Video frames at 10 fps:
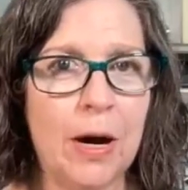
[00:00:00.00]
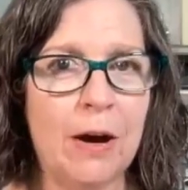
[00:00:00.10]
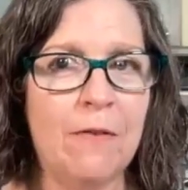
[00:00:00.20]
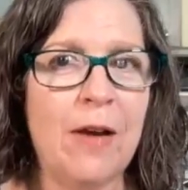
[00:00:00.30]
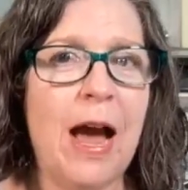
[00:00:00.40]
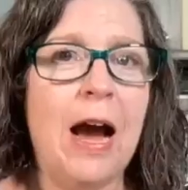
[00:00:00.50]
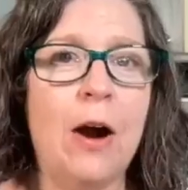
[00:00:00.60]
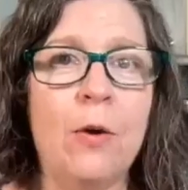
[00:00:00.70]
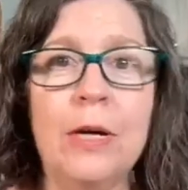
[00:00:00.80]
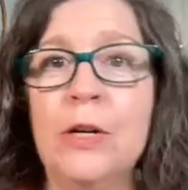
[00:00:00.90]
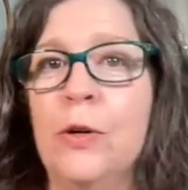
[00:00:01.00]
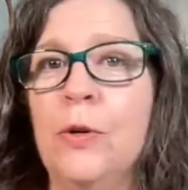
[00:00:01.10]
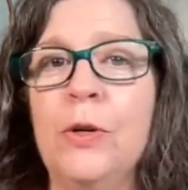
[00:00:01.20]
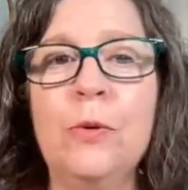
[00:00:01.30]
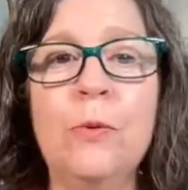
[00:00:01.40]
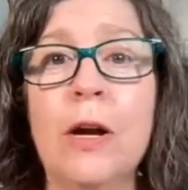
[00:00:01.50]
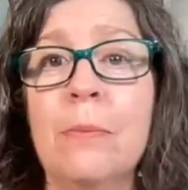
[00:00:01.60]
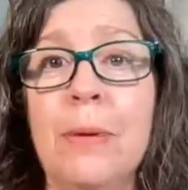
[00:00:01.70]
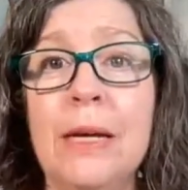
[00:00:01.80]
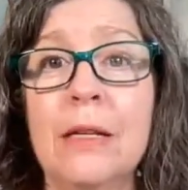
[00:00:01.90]
of, how and who you want
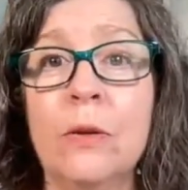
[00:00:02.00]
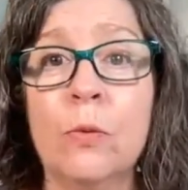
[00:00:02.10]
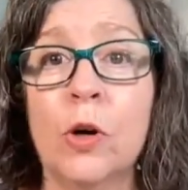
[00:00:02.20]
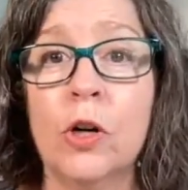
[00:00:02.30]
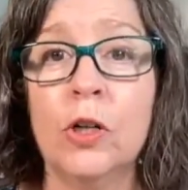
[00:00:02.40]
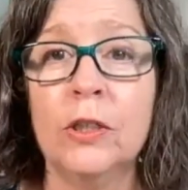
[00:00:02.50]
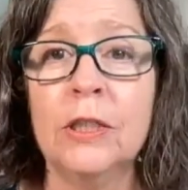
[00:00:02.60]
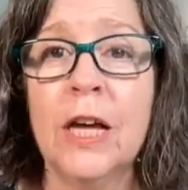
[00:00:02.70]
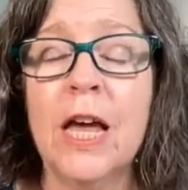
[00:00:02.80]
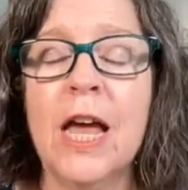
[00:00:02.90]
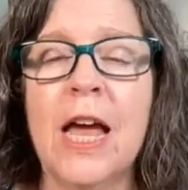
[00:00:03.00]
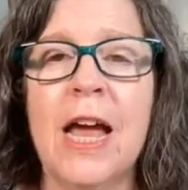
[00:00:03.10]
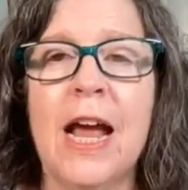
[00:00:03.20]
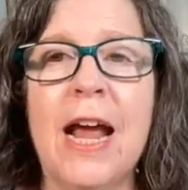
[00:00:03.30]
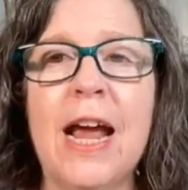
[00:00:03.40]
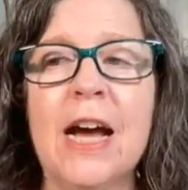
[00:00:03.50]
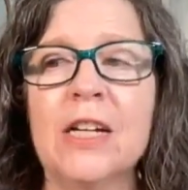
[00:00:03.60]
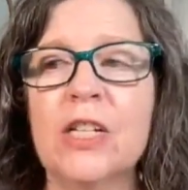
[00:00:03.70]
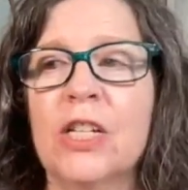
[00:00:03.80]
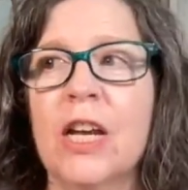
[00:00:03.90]
to be in the world.
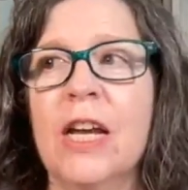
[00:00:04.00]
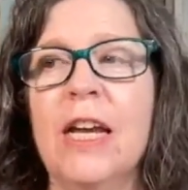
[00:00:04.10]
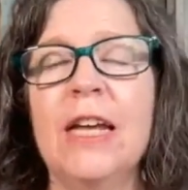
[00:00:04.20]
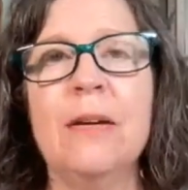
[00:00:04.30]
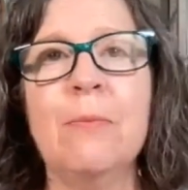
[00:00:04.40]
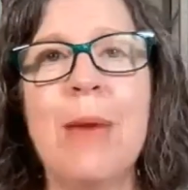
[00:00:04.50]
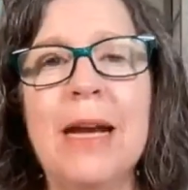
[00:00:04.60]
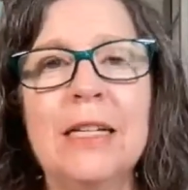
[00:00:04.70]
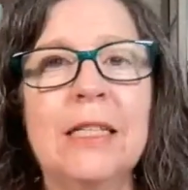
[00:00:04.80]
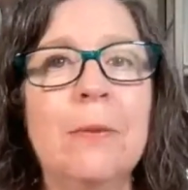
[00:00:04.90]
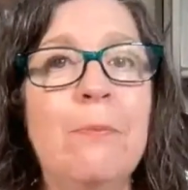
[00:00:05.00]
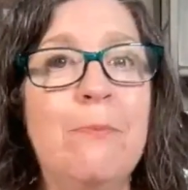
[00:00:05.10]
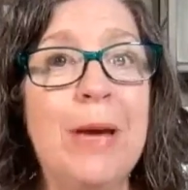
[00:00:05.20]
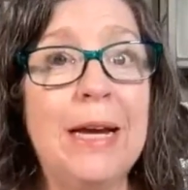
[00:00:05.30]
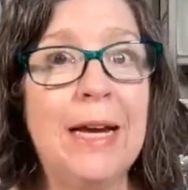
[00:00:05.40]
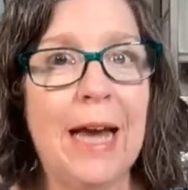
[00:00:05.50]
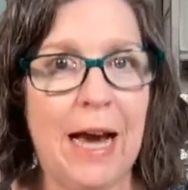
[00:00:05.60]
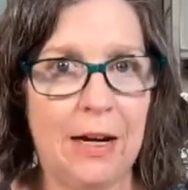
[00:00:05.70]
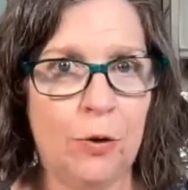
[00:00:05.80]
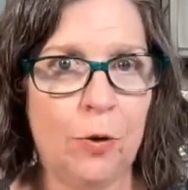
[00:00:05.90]
And it makes the big
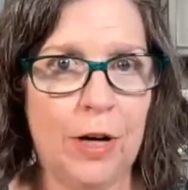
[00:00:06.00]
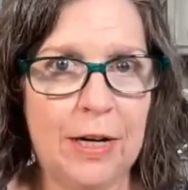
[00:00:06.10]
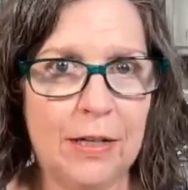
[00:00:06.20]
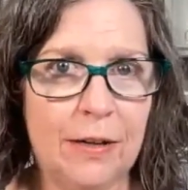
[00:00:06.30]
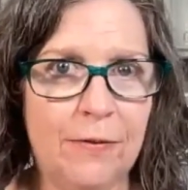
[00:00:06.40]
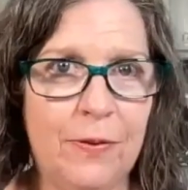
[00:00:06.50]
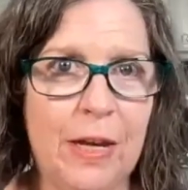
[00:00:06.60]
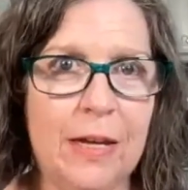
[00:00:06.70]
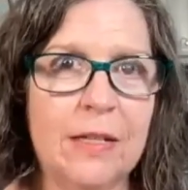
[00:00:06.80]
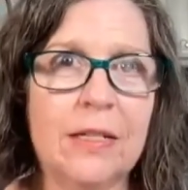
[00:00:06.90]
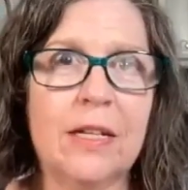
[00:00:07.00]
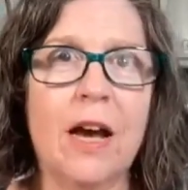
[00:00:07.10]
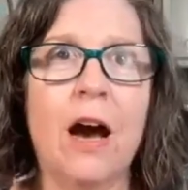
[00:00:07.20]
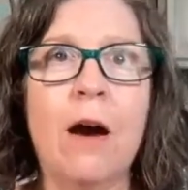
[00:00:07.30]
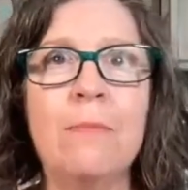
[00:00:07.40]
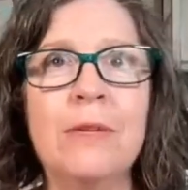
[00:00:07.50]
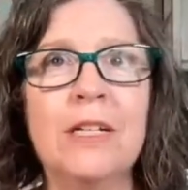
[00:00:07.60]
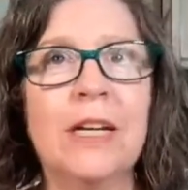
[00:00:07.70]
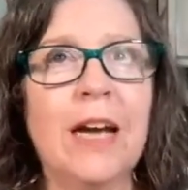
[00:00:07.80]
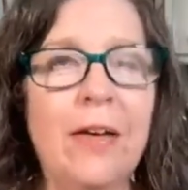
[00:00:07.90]
categories of things come
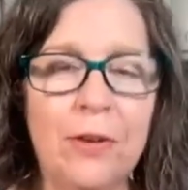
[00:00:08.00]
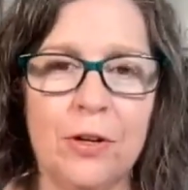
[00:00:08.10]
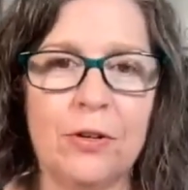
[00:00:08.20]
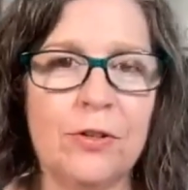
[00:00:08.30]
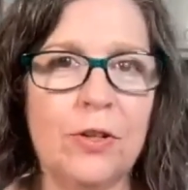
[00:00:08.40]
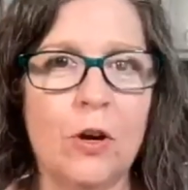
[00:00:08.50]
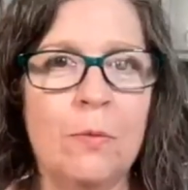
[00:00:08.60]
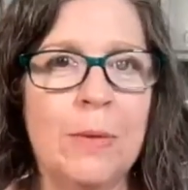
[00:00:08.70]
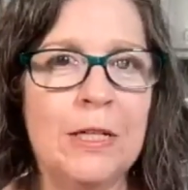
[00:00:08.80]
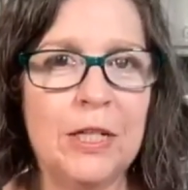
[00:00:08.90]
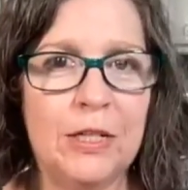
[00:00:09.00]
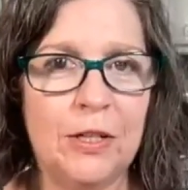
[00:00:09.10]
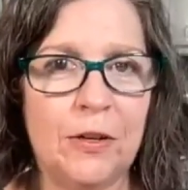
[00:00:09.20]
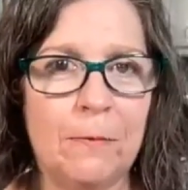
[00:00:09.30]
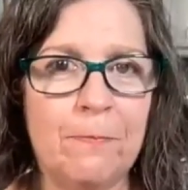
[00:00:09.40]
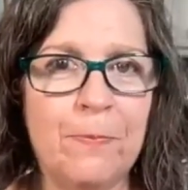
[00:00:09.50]
together so much easier.